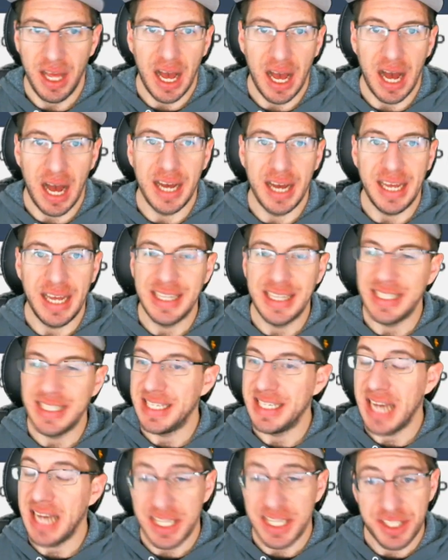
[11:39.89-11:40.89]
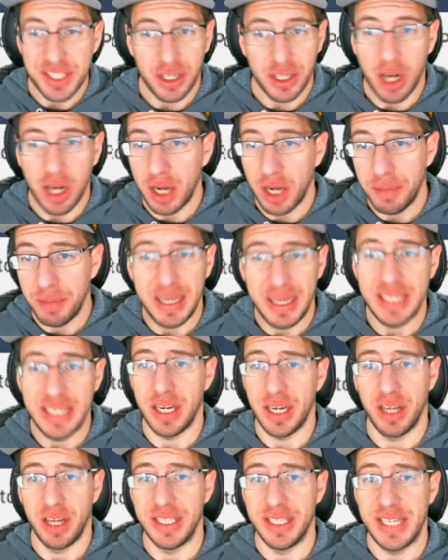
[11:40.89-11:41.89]
And the stats are not
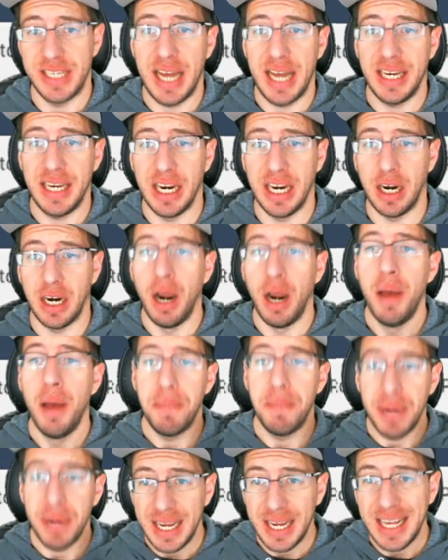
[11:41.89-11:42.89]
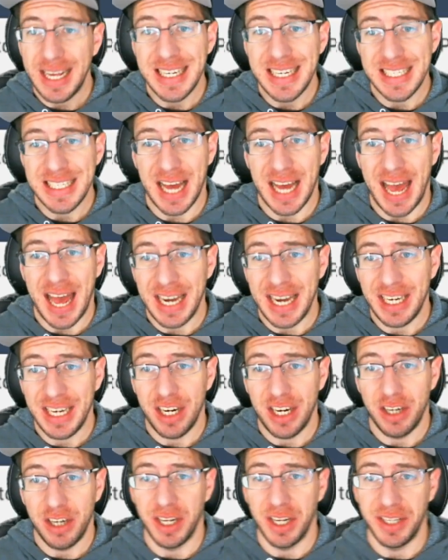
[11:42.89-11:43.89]
amazing on this headgear, but it is a
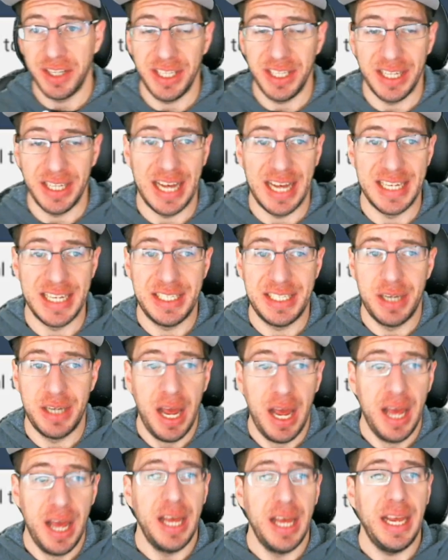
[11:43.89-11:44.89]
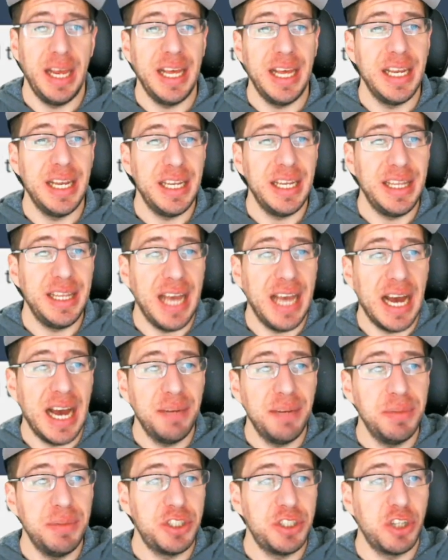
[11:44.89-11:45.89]
headgear nonetheless. And the
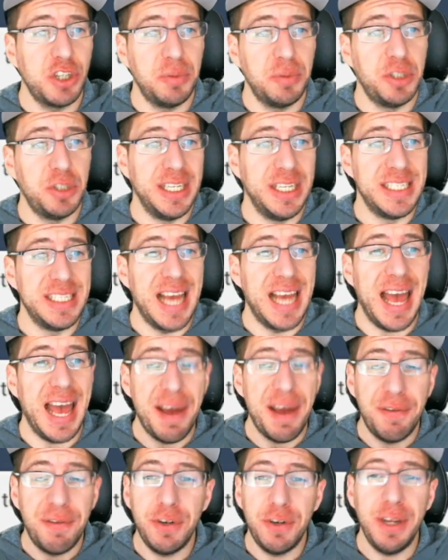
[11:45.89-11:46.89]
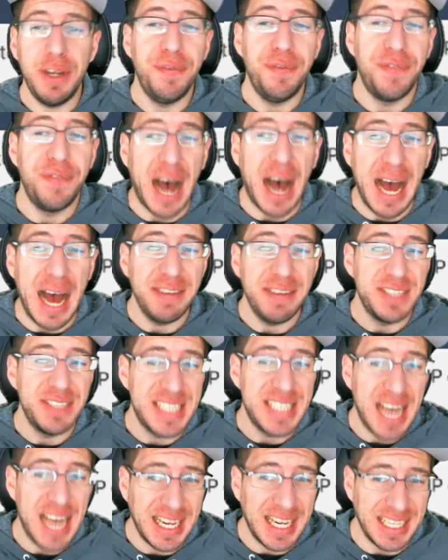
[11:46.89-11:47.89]
item description is every 5
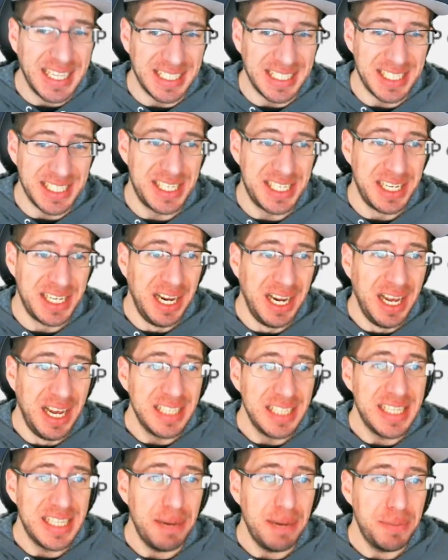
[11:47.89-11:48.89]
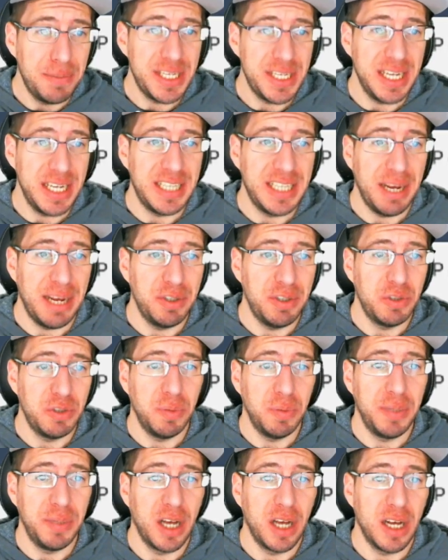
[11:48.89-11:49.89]
seconds, 10% damage
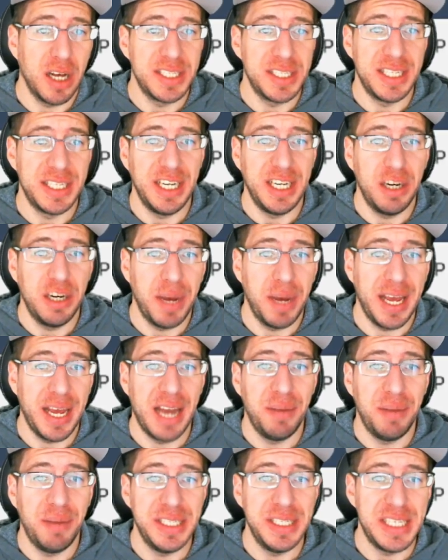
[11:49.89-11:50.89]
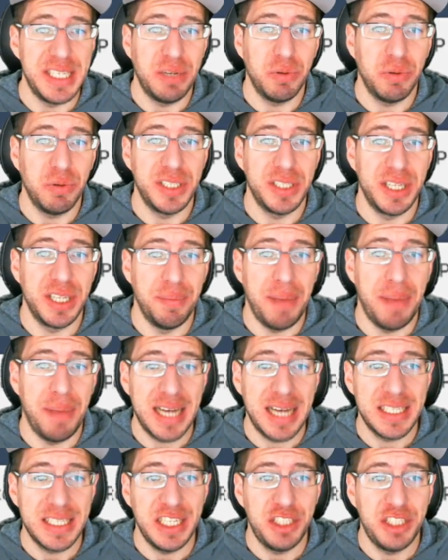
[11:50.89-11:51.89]
will be caused to nearby enemies equal to the
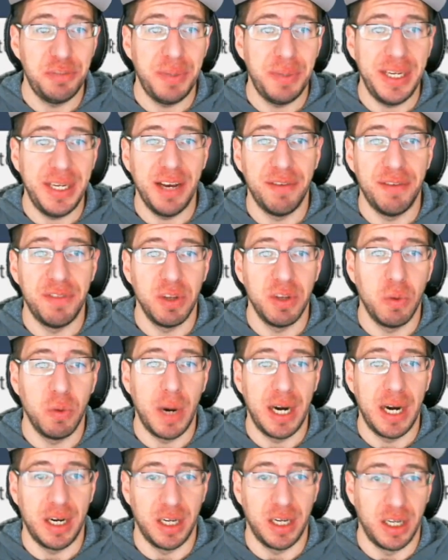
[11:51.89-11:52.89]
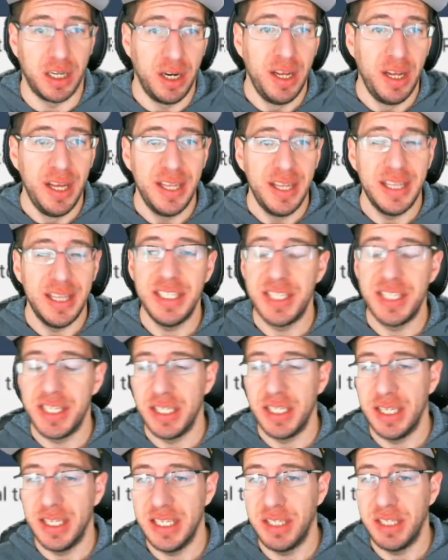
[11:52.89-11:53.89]
max HP of the wearer. This
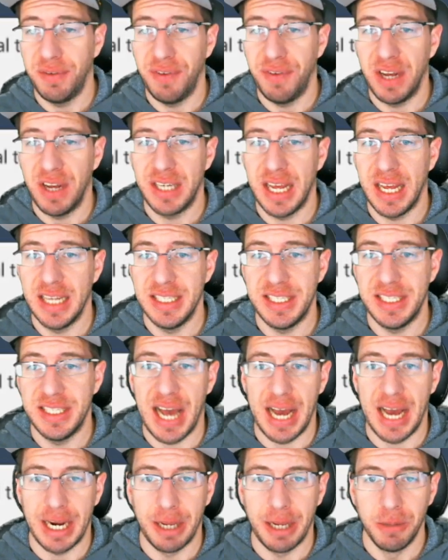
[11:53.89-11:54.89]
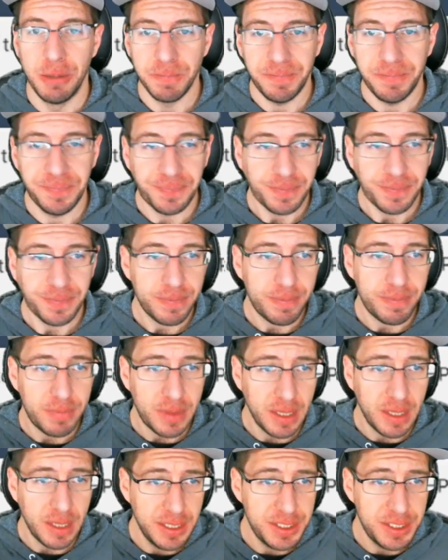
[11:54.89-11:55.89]
effect can sack.
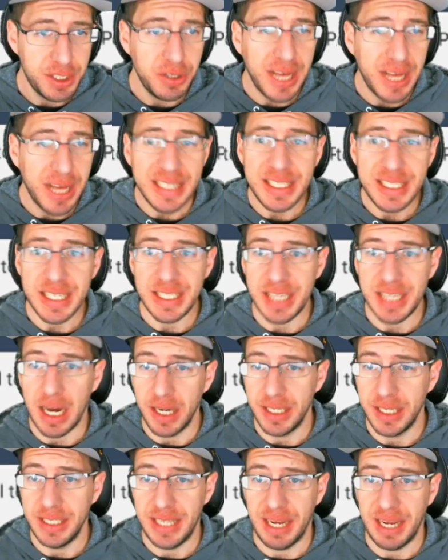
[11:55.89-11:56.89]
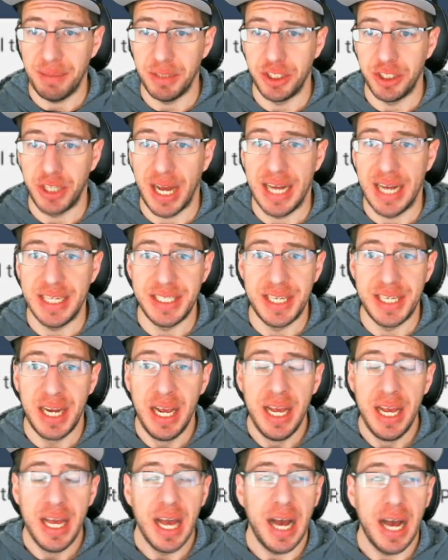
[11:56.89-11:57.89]
So that's a ton of damage, guys.
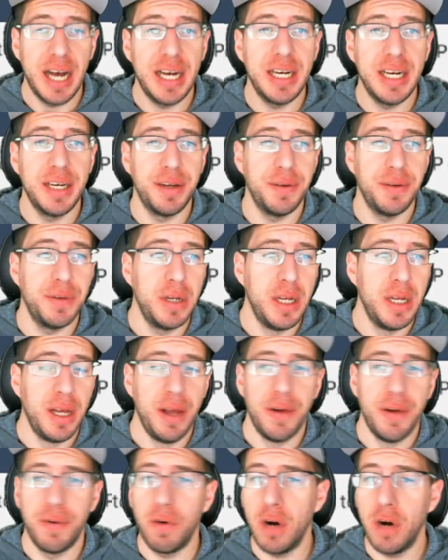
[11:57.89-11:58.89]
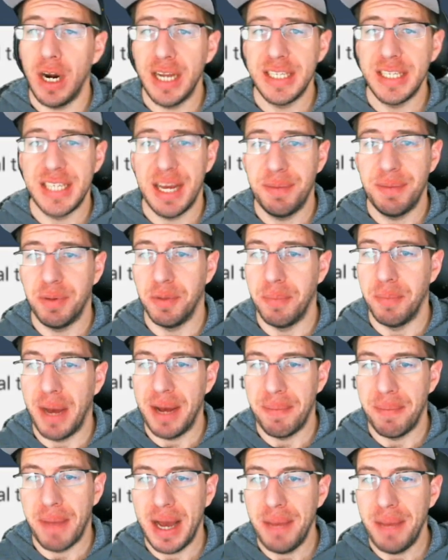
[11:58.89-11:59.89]
For example,
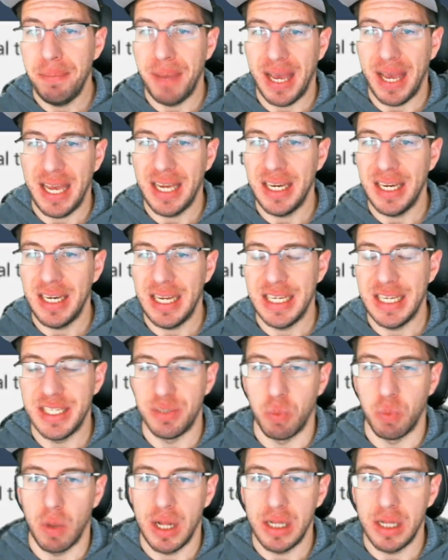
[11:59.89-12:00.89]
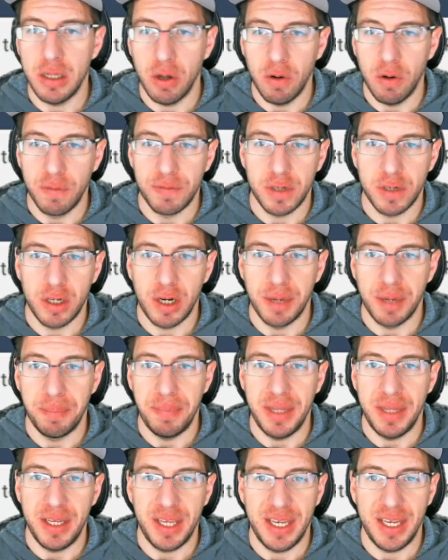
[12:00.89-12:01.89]
my Bane is well over 1
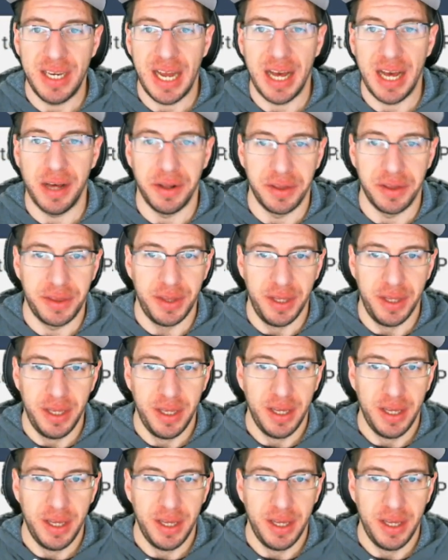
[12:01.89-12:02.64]
million health.